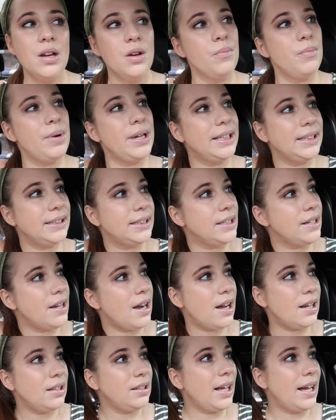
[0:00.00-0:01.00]
but it's
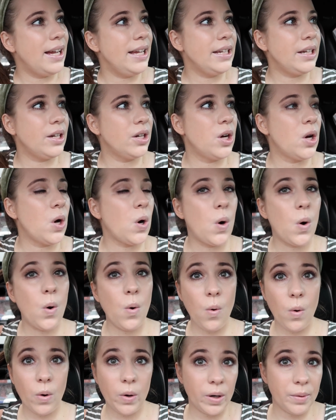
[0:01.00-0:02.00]
not like
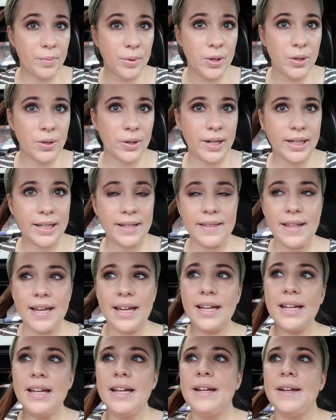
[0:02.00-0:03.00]
horrible or
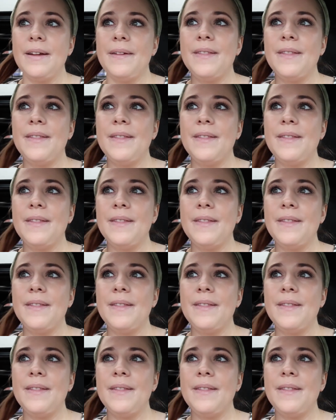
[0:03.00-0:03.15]
anything.